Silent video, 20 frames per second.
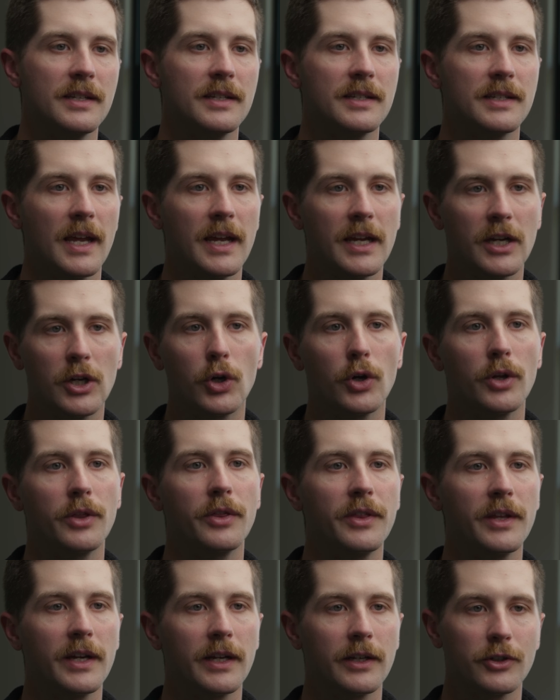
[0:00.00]
is a good
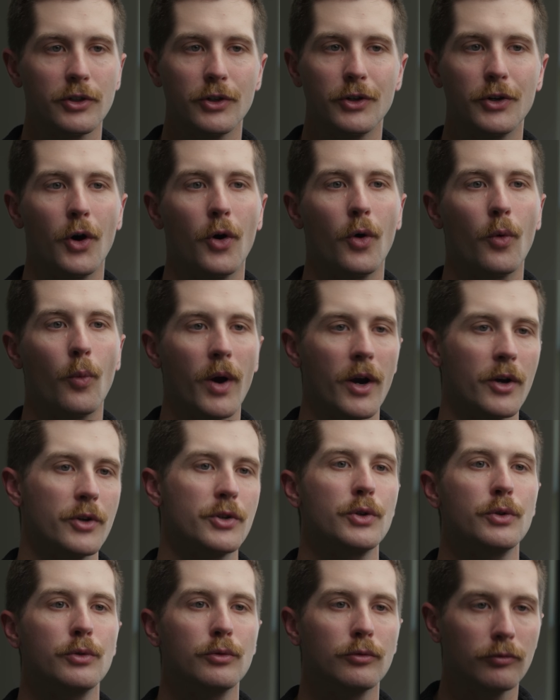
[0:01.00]
thing to know where
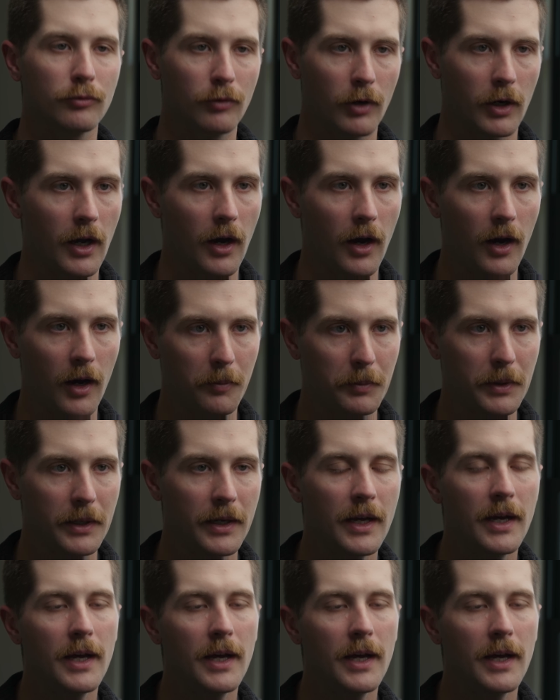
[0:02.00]
to look up.